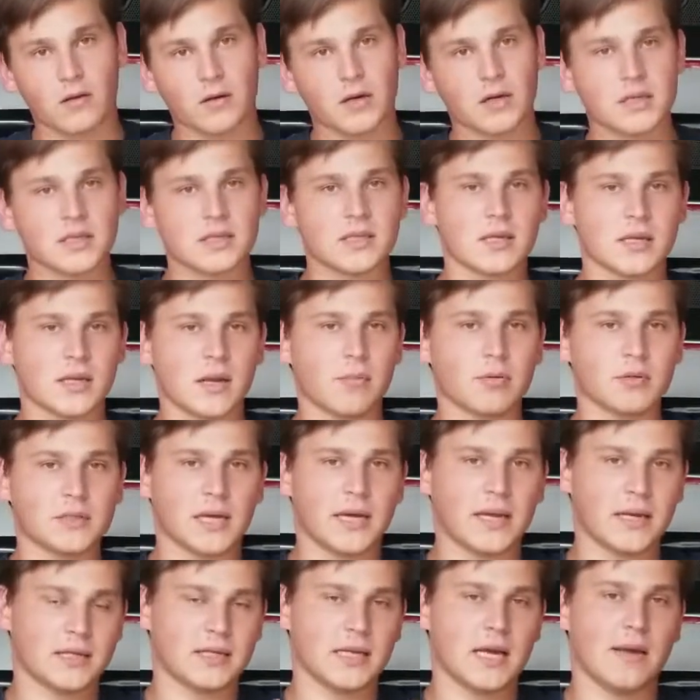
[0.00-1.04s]
because the
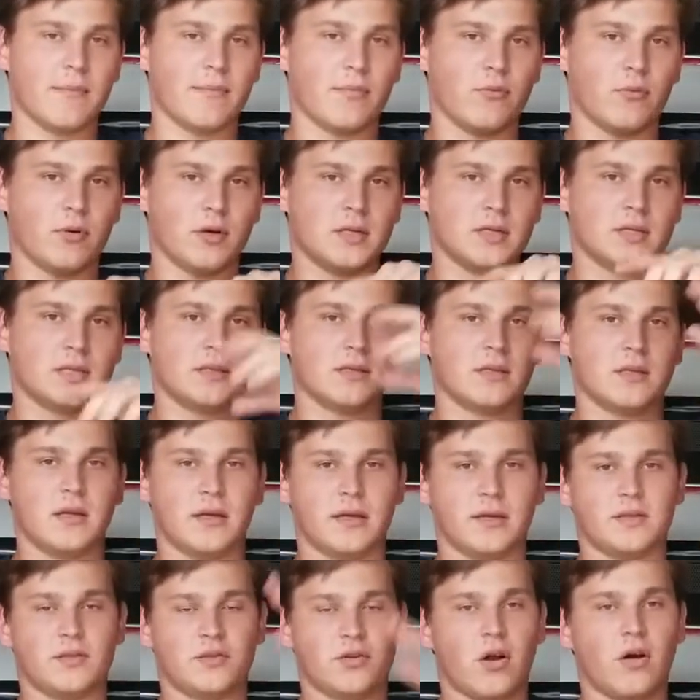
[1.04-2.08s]
double-sided tape was
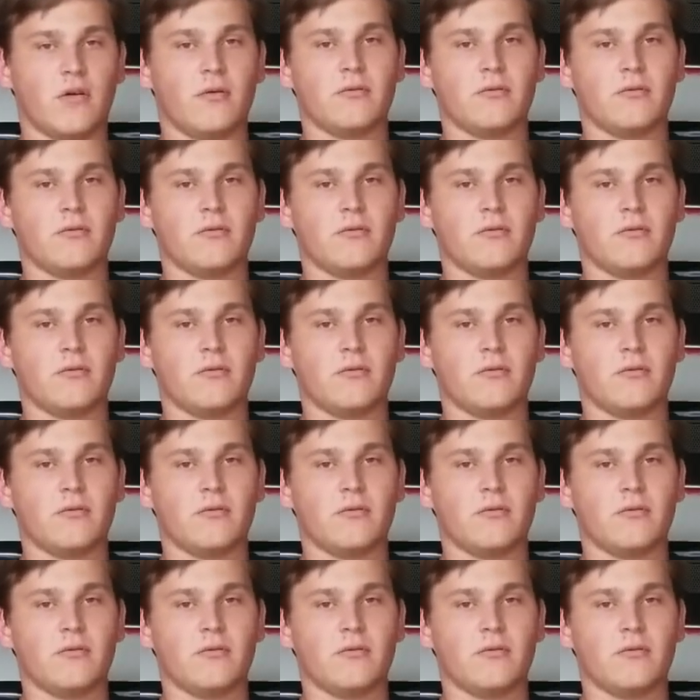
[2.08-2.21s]
like strong.